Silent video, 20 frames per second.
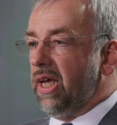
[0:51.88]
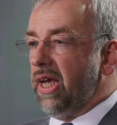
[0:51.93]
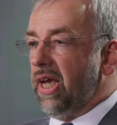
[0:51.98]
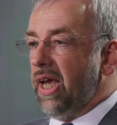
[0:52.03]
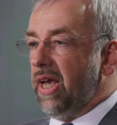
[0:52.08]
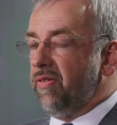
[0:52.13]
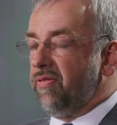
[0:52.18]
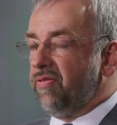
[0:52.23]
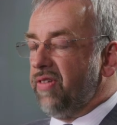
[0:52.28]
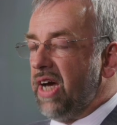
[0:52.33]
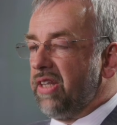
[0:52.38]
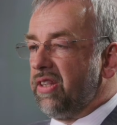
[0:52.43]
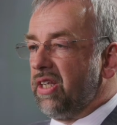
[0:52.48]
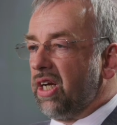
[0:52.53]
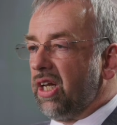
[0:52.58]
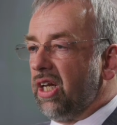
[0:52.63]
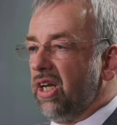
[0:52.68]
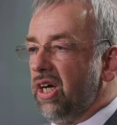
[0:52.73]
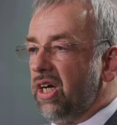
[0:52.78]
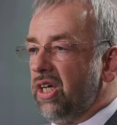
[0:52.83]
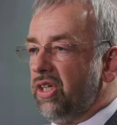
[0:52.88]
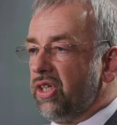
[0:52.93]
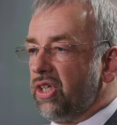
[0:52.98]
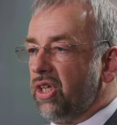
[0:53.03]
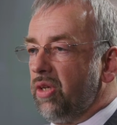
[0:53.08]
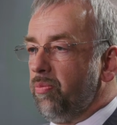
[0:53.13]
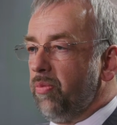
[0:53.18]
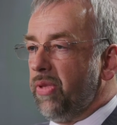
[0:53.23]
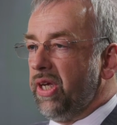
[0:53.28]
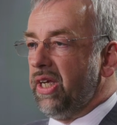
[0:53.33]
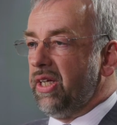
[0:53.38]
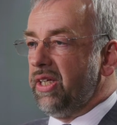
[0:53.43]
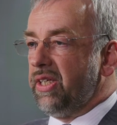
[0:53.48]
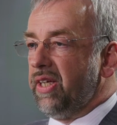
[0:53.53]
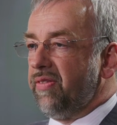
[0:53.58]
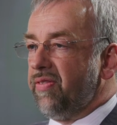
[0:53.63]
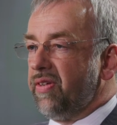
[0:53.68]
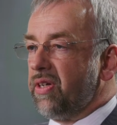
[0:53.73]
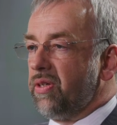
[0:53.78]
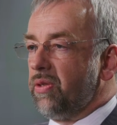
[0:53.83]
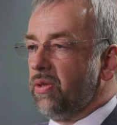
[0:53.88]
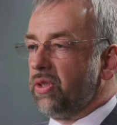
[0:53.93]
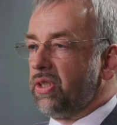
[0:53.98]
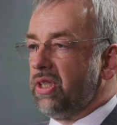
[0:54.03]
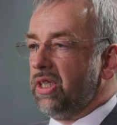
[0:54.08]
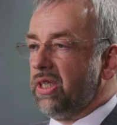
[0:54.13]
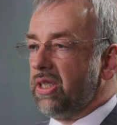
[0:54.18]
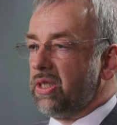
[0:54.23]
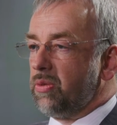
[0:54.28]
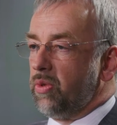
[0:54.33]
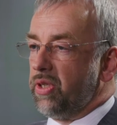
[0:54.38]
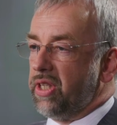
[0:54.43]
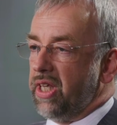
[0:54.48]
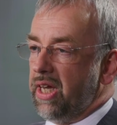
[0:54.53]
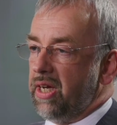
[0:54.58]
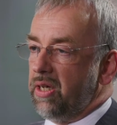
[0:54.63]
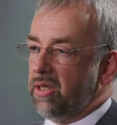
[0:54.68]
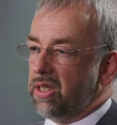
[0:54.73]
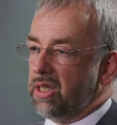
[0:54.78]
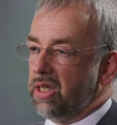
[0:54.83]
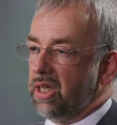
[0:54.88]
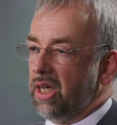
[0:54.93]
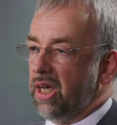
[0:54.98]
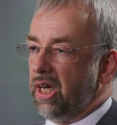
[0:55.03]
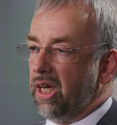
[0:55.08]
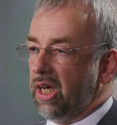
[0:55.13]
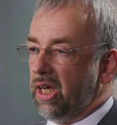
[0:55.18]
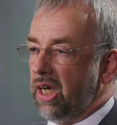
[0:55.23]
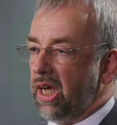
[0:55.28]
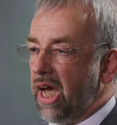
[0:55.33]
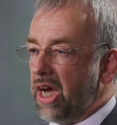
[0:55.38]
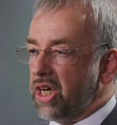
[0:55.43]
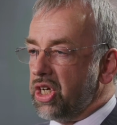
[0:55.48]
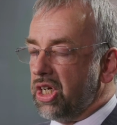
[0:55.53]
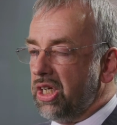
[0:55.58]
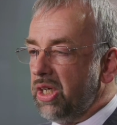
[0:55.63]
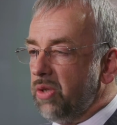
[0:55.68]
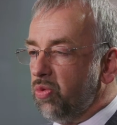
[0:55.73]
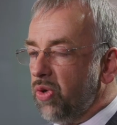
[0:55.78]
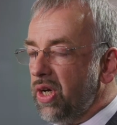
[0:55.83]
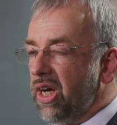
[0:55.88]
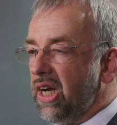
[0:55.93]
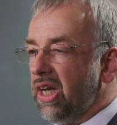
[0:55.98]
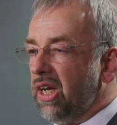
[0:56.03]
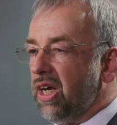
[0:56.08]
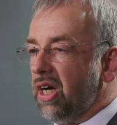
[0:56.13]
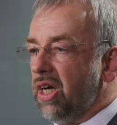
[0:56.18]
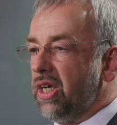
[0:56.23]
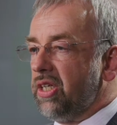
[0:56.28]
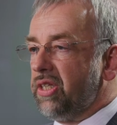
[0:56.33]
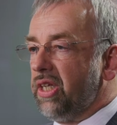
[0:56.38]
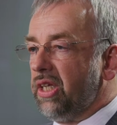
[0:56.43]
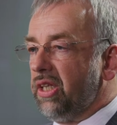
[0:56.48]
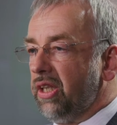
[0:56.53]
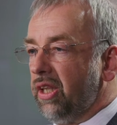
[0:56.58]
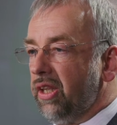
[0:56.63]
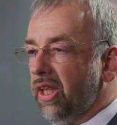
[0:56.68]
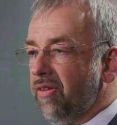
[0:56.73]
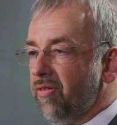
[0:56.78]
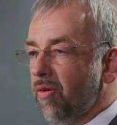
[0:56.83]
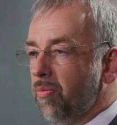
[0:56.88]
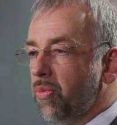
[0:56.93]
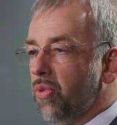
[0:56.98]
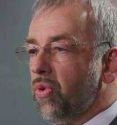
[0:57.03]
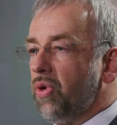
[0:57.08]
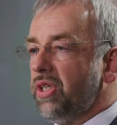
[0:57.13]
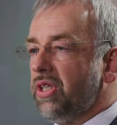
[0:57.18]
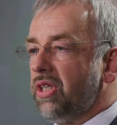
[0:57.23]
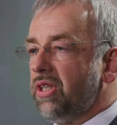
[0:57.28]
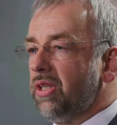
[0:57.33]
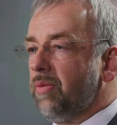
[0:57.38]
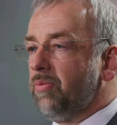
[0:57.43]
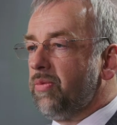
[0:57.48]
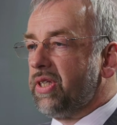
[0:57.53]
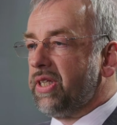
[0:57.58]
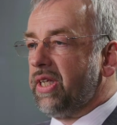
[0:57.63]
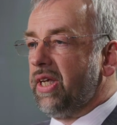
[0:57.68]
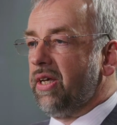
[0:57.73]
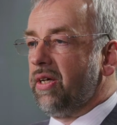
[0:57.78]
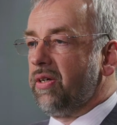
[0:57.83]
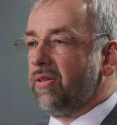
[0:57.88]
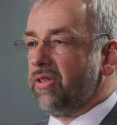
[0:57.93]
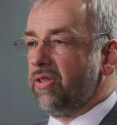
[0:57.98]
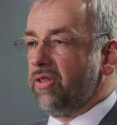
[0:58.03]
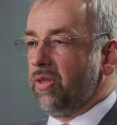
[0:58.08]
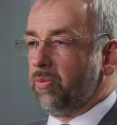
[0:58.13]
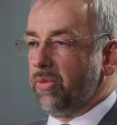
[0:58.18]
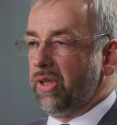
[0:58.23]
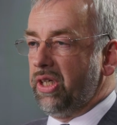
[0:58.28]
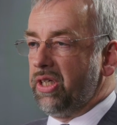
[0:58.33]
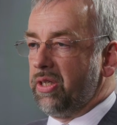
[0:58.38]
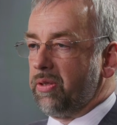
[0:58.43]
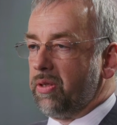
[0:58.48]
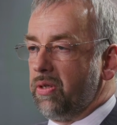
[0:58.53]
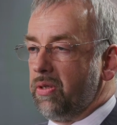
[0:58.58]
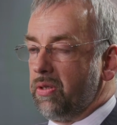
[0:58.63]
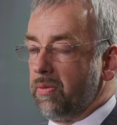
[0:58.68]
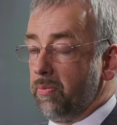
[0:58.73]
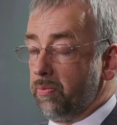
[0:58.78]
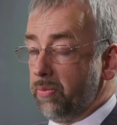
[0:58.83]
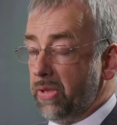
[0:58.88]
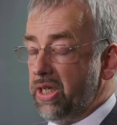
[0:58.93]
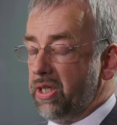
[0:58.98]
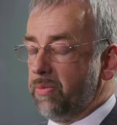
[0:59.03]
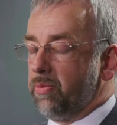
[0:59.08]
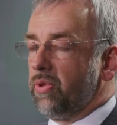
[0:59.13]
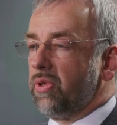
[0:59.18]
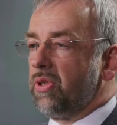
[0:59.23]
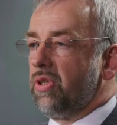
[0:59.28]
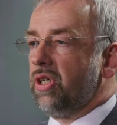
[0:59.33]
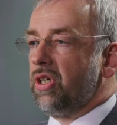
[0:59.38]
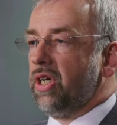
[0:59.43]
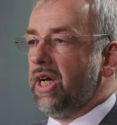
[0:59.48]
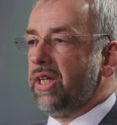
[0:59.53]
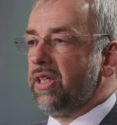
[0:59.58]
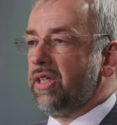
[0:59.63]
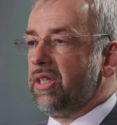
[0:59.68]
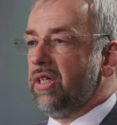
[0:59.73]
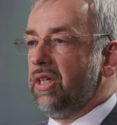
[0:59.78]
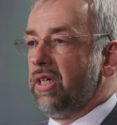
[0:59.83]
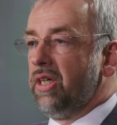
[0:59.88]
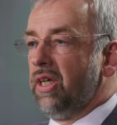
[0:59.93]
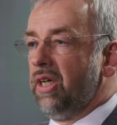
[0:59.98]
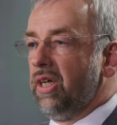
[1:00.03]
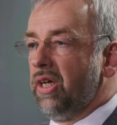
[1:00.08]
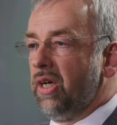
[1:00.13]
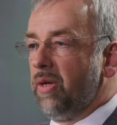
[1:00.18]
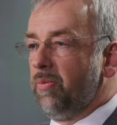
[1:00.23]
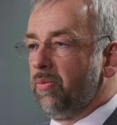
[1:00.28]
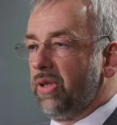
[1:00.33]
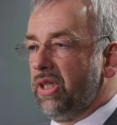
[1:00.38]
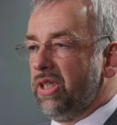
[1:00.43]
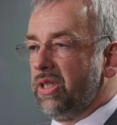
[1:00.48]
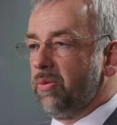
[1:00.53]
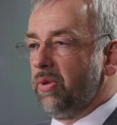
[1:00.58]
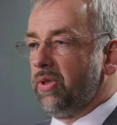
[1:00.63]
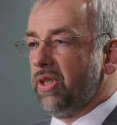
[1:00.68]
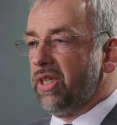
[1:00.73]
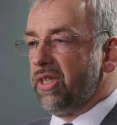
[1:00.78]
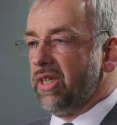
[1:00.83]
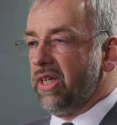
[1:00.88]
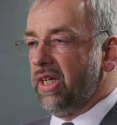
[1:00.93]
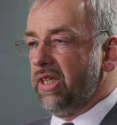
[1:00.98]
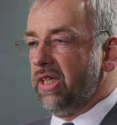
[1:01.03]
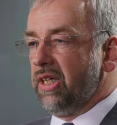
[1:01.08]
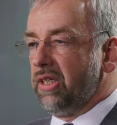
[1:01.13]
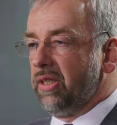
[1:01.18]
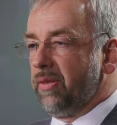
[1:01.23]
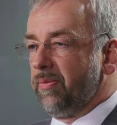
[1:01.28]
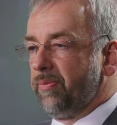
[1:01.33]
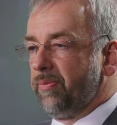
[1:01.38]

in fact the client can be in difficulties without actually realising that they've appointed themselves as a principal contractor and principal designer.